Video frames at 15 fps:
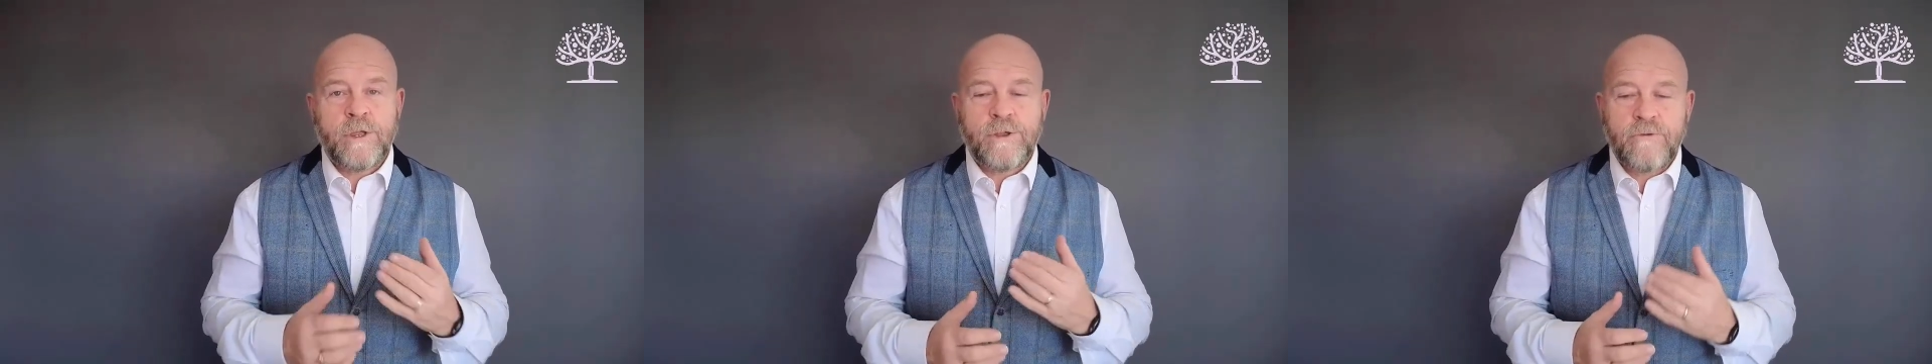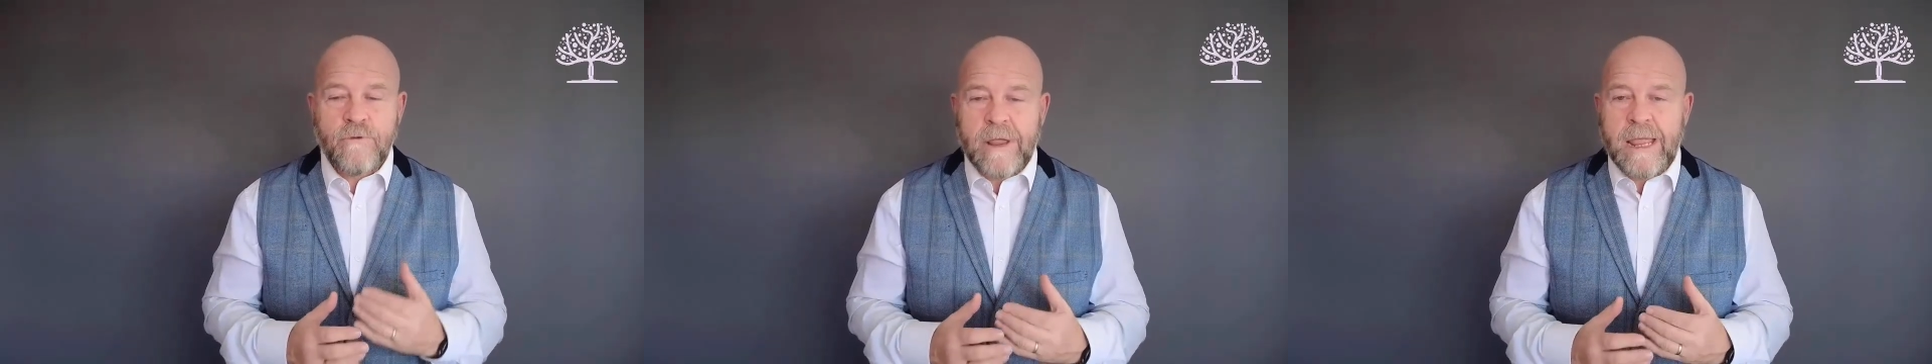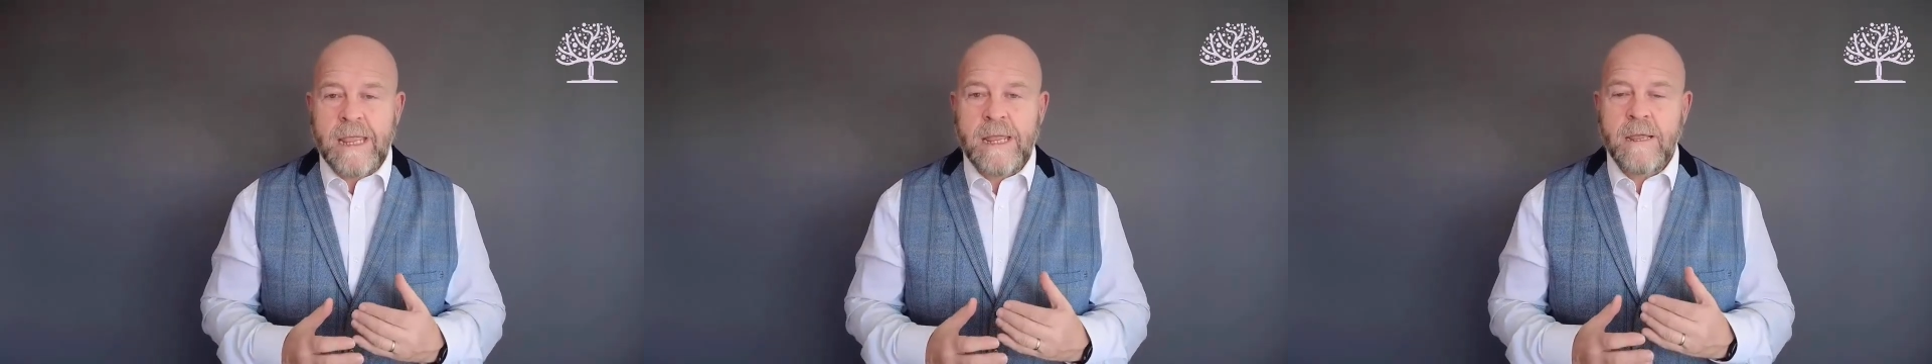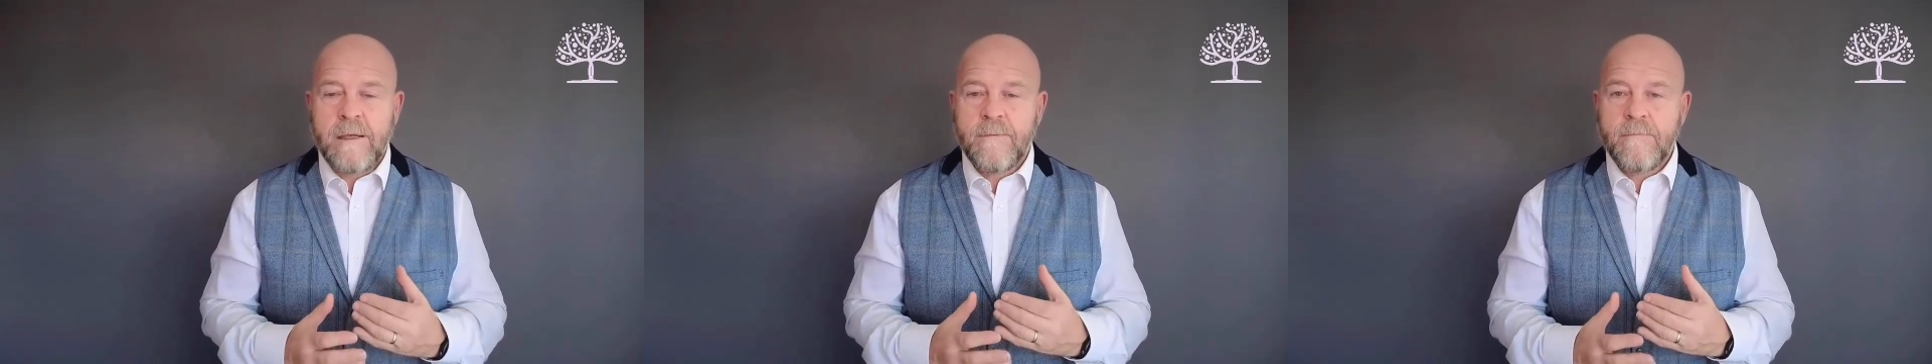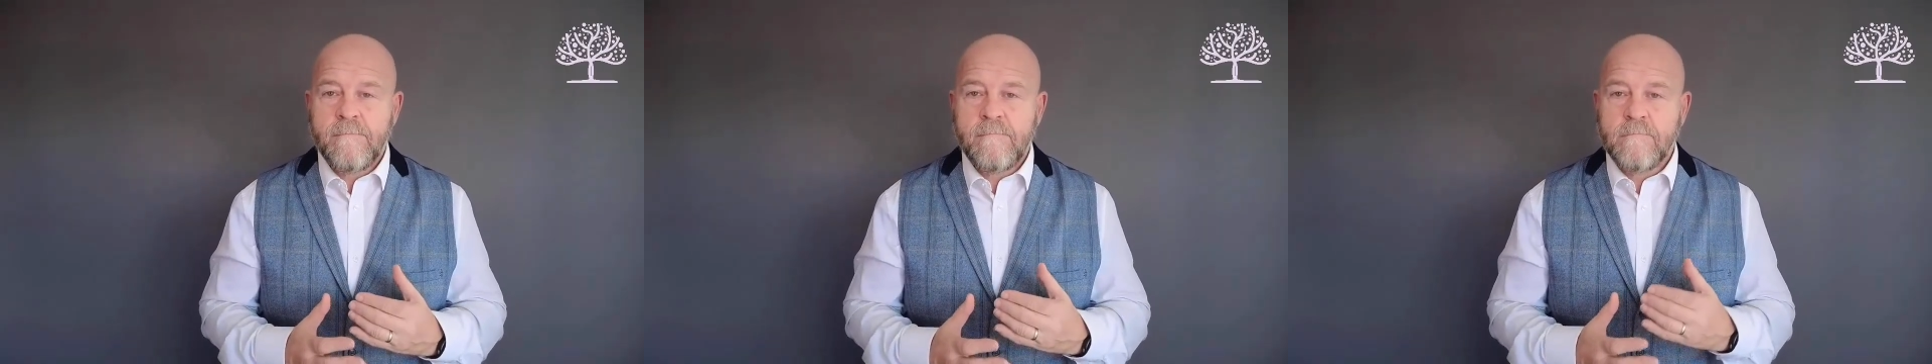3
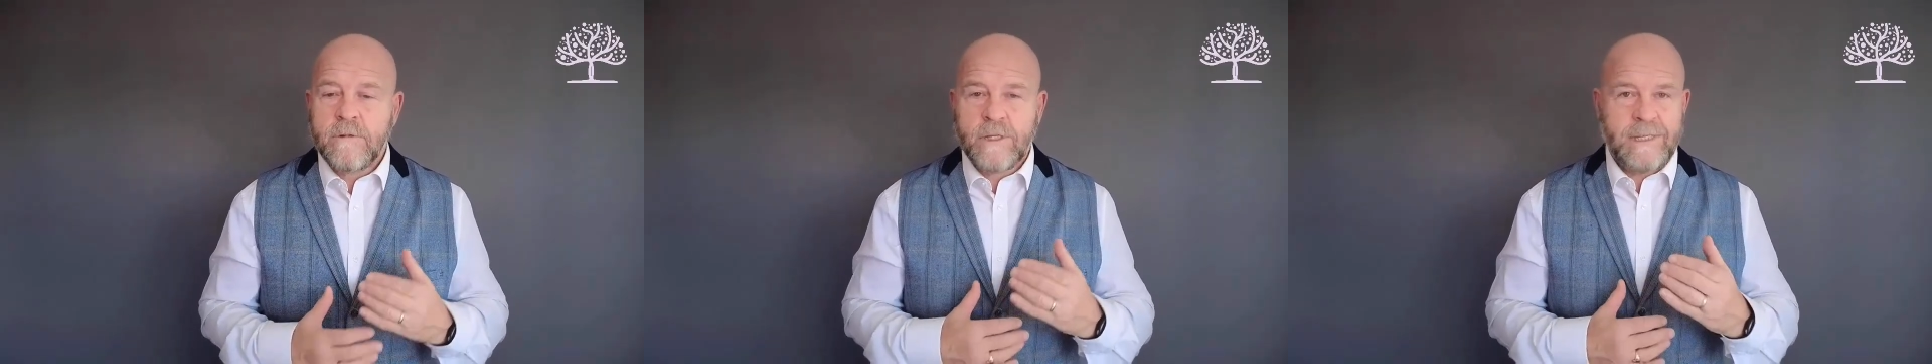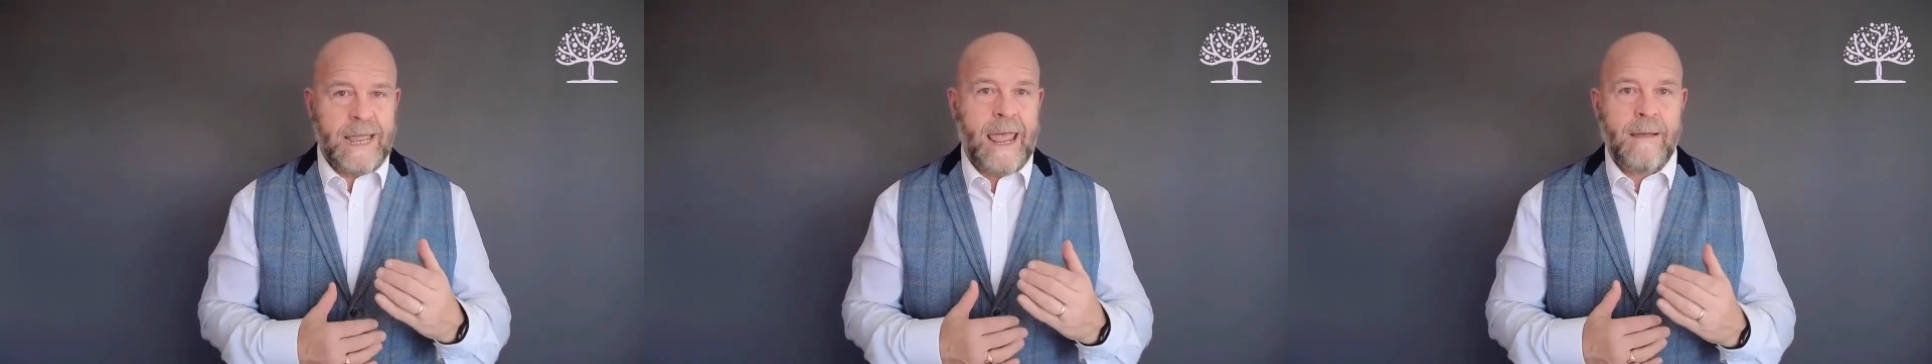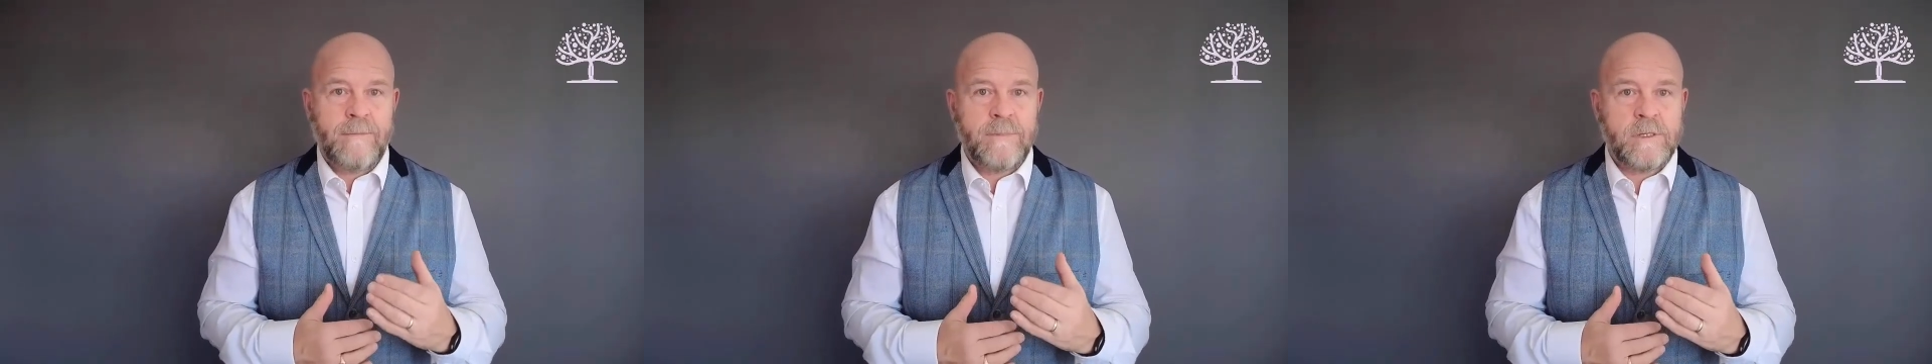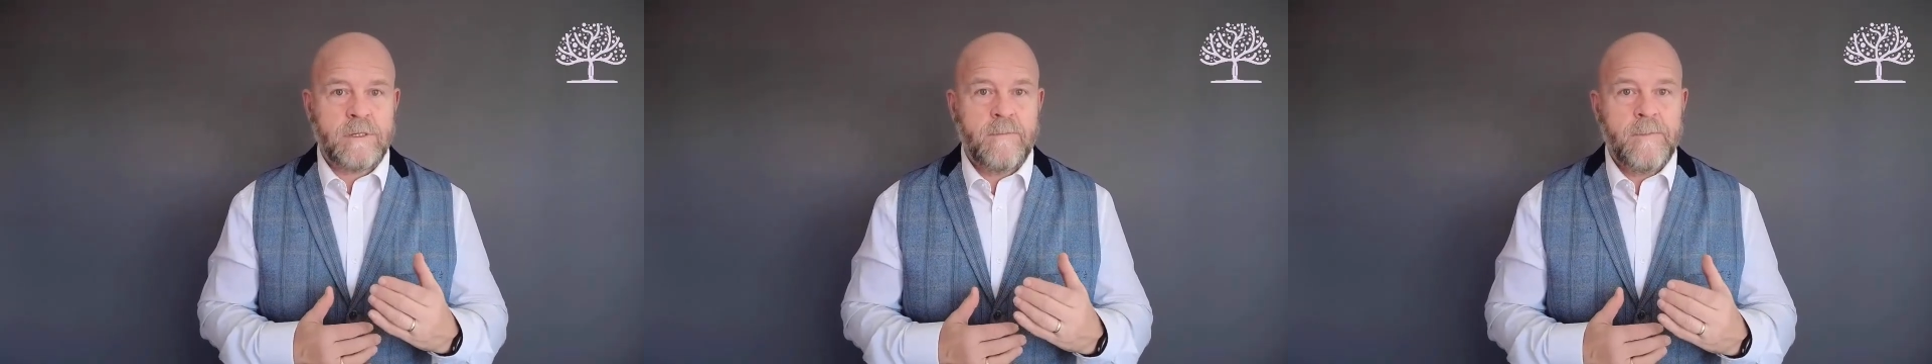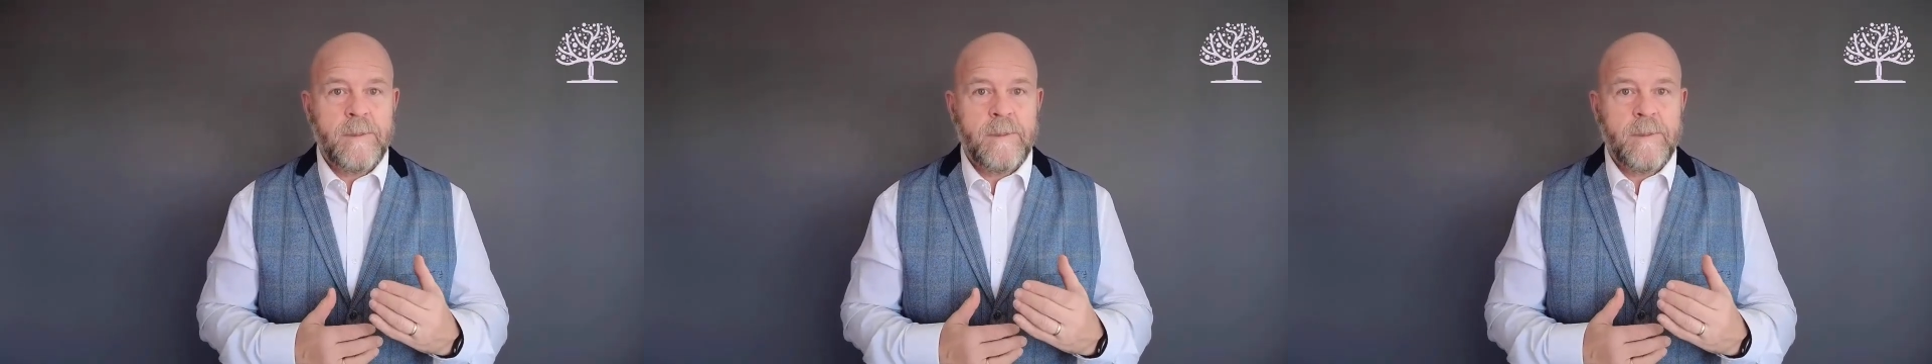steps.